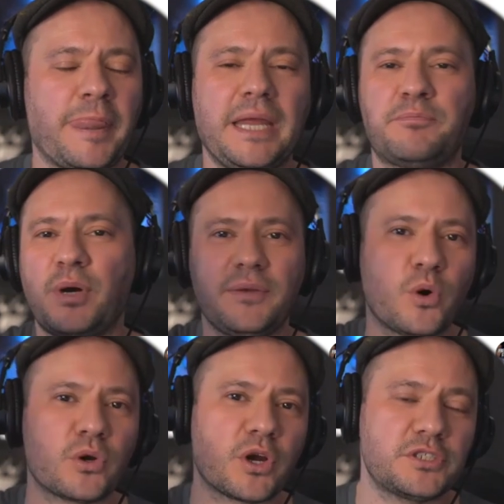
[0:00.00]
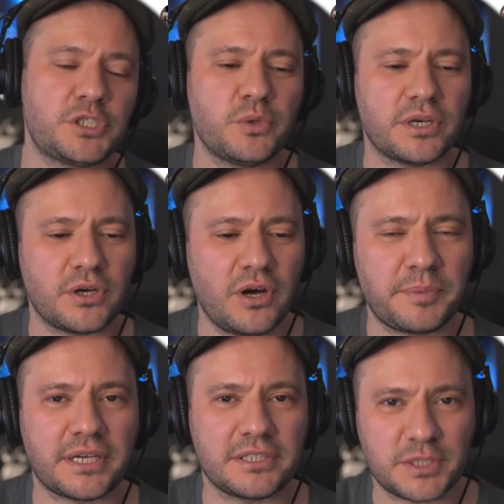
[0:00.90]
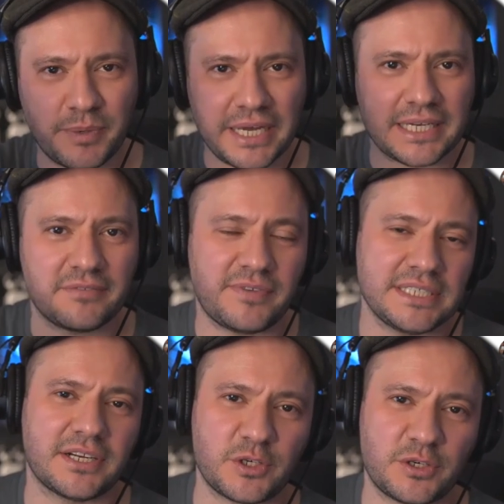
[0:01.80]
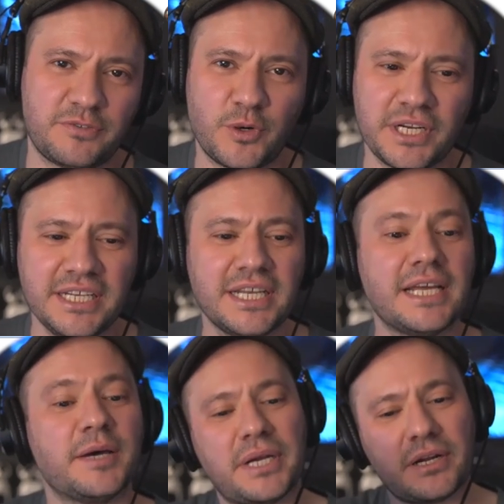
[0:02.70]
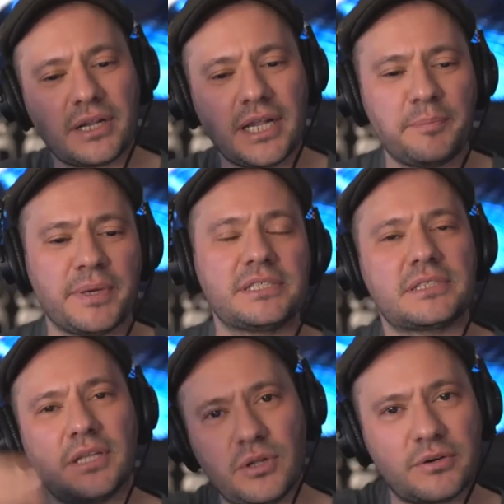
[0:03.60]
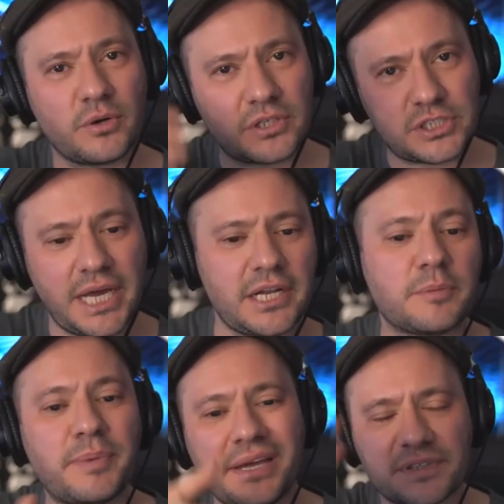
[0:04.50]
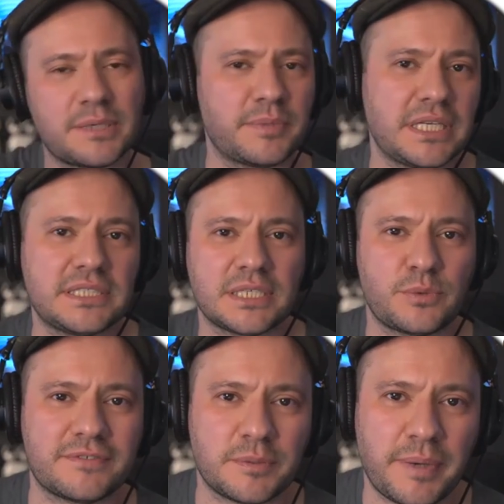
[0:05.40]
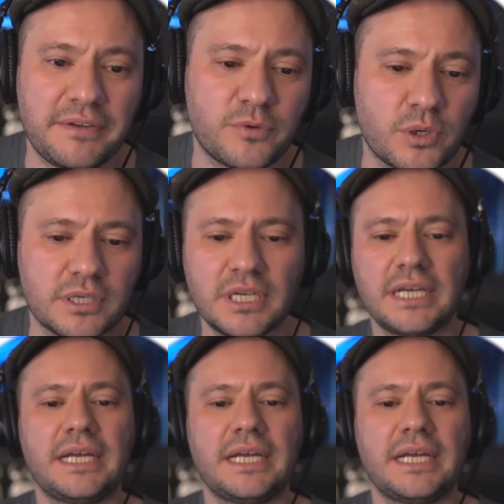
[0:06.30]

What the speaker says: It probably won't hurt you at all because you're buying Enphase at 140, but it'll help us slowly grow the channel and pay for some of these things we have to pay for.